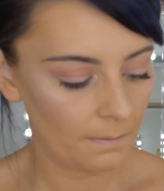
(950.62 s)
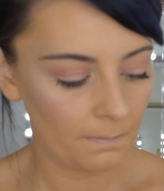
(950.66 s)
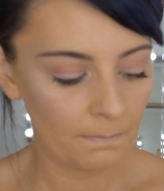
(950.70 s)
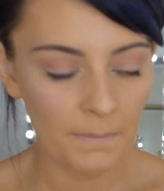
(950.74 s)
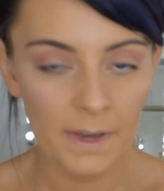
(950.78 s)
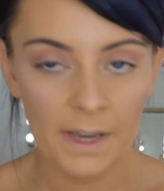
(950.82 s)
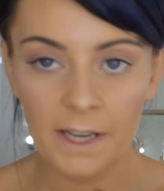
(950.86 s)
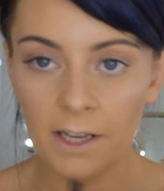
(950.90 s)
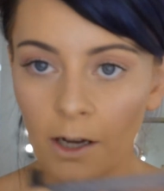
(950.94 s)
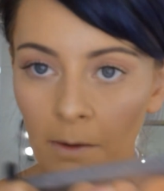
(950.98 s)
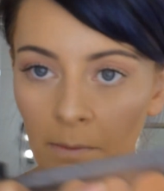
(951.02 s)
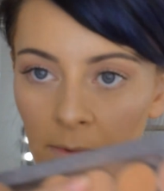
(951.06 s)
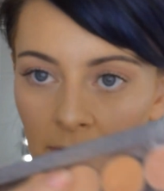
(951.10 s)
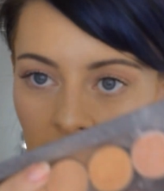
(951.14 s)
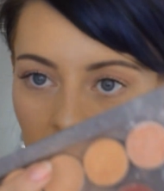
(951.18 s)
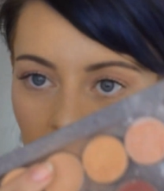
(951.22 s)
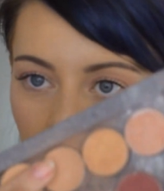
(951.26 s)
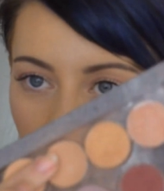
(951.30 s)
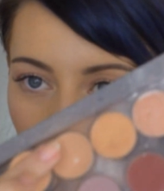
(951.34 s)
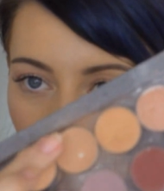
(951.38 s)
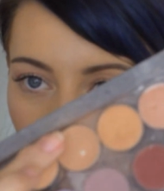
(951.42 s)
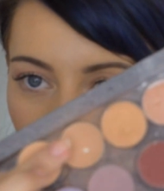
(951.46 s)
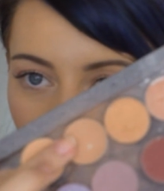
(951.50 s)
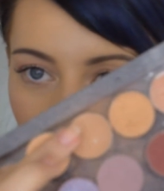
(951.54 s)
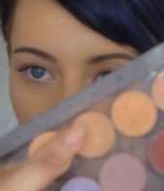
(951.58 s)
Makeup
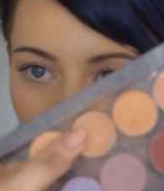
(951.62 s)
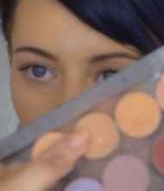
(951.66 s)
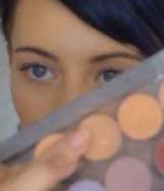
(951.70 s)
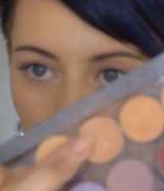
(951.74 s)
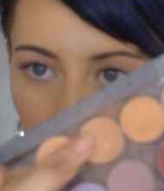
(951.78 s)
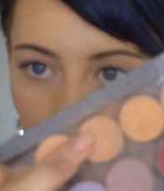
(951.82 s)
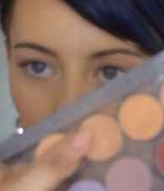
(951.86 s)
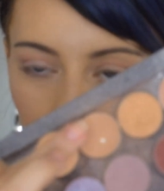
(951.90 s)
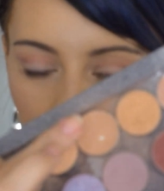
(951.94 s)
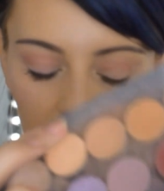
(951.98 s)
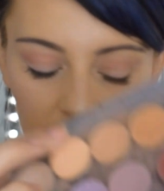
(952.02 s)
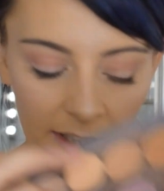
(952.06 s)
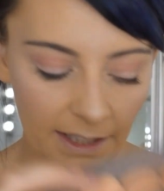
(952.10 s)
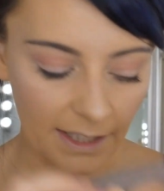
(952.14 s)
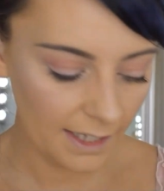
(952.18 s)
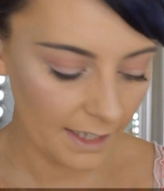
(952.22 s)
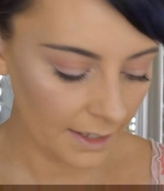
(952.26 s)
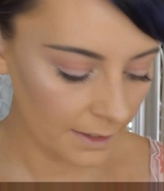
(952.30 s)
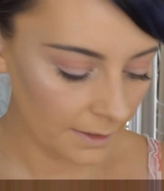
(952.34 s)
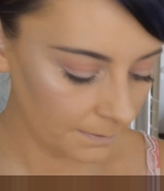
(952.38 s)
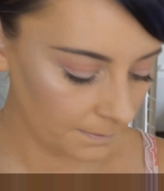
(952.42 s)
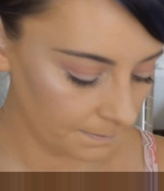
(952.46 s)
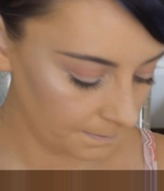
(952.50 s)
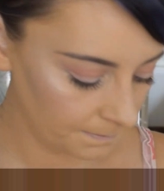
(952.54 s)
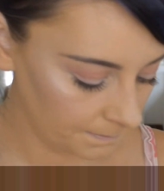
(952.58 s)
Geek Creme
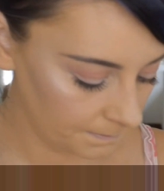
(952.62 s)
Brulee.